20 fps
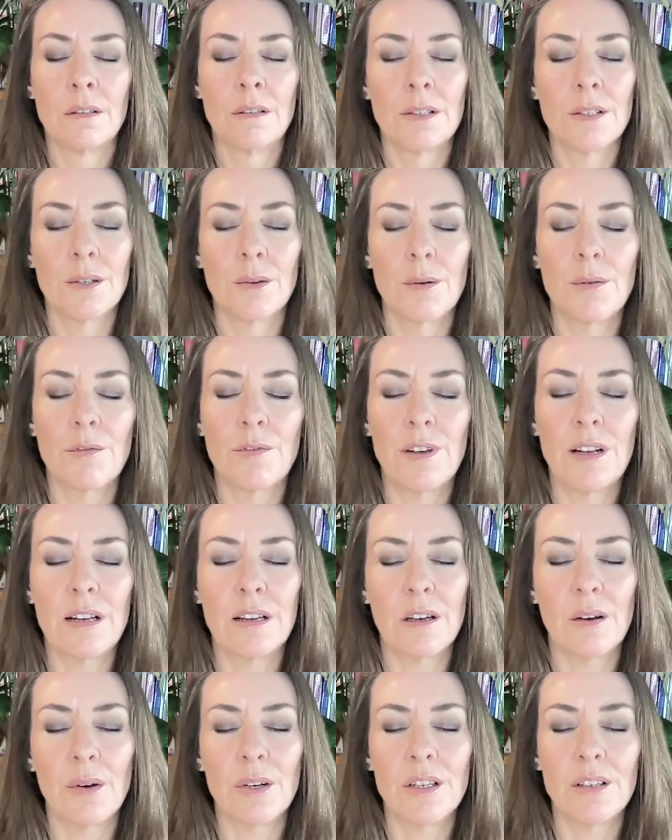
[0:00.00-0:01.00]
So I'm
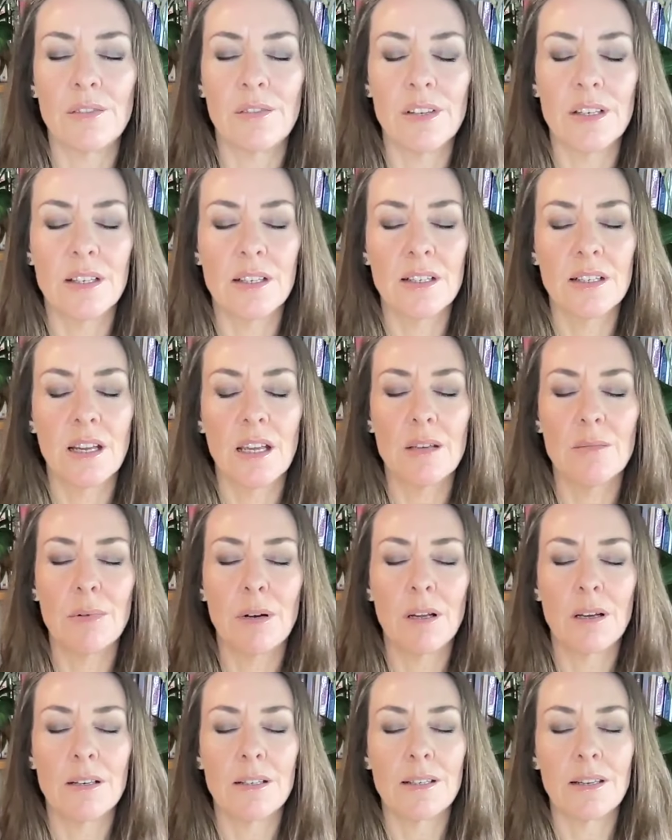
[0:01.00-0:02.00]
feeling quite into this
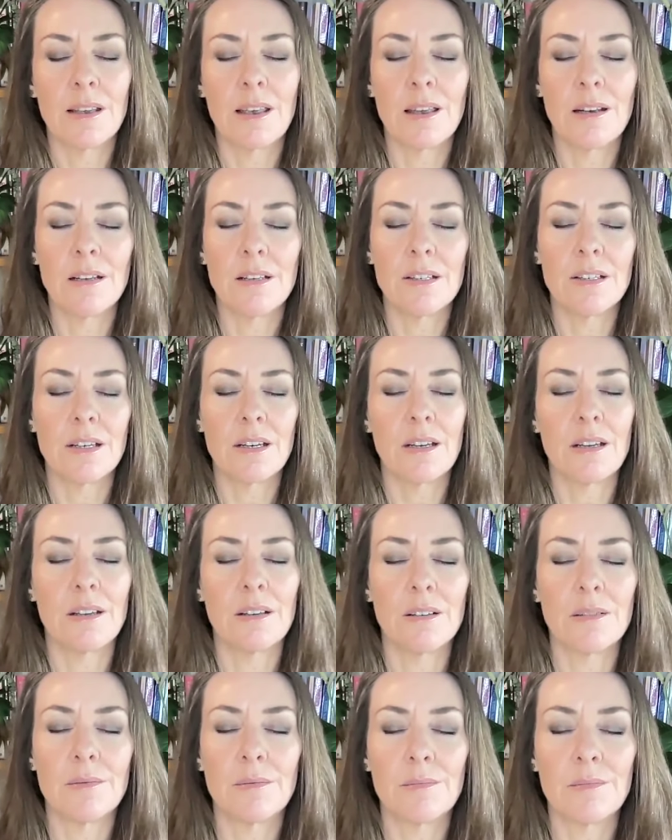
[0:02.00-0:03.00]
stabilizing
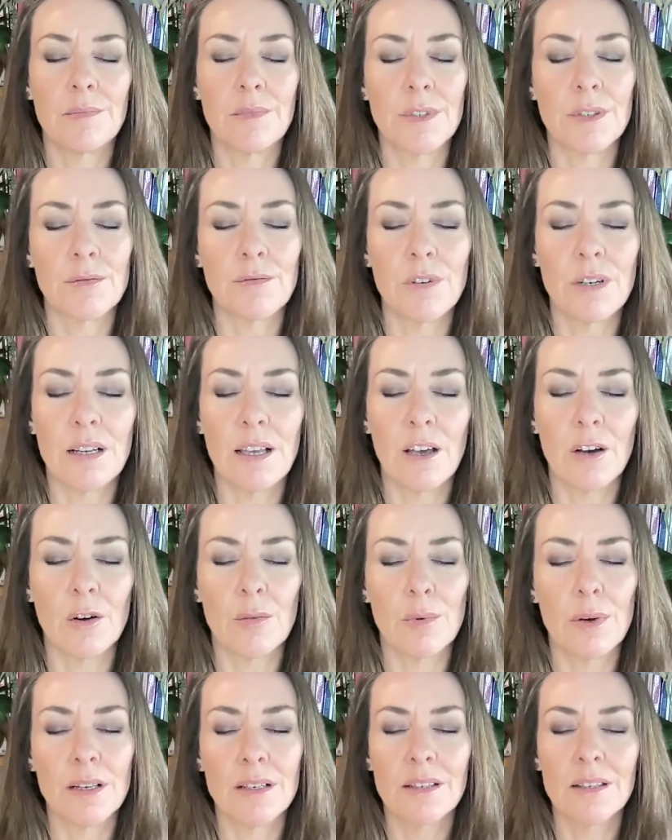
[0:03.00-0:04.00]
energy to really
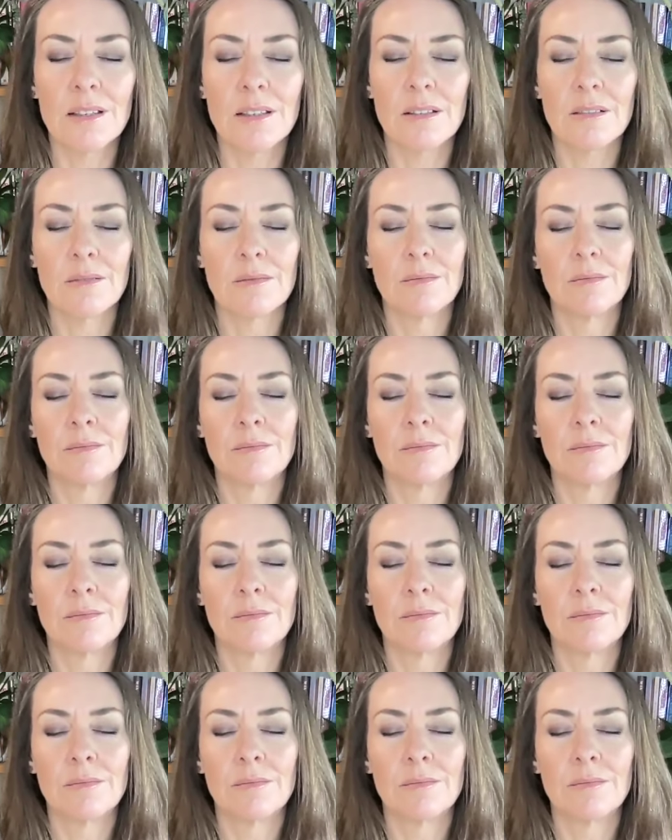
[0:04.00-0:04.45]
help us